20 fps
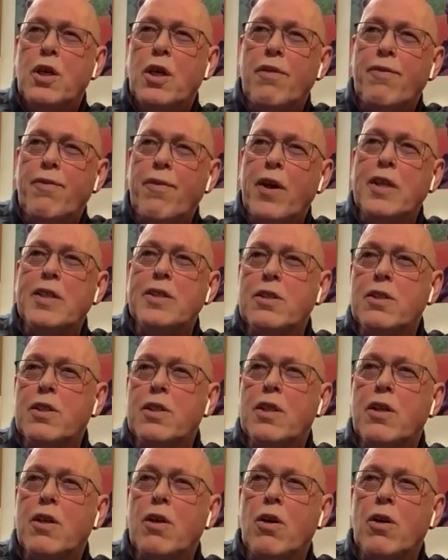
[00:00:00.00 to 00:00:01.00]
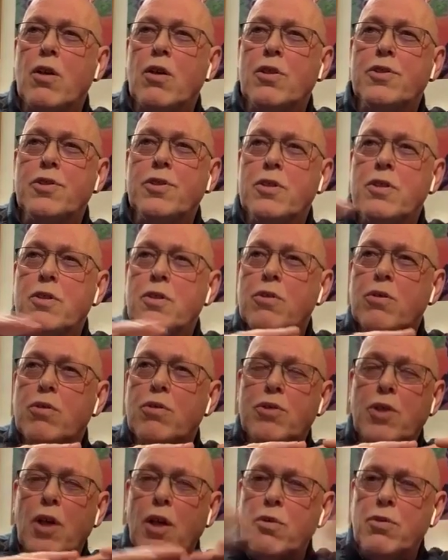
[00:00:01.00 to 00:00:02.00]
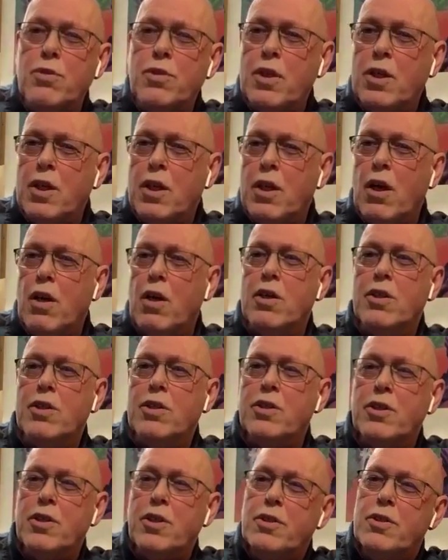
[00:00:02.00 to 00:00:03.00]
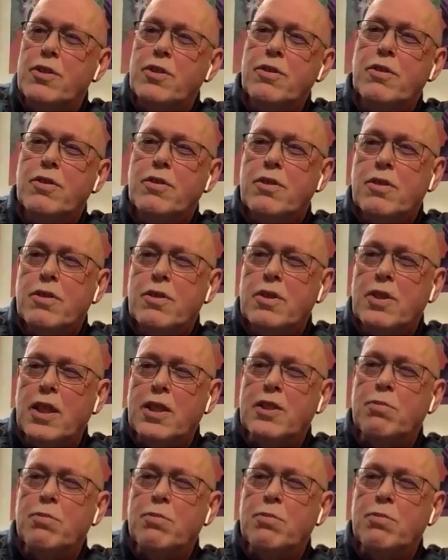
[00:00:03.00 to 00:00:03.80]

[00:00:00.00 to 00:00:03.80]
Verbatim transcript: effects in the colors, you drown the art. Yeah.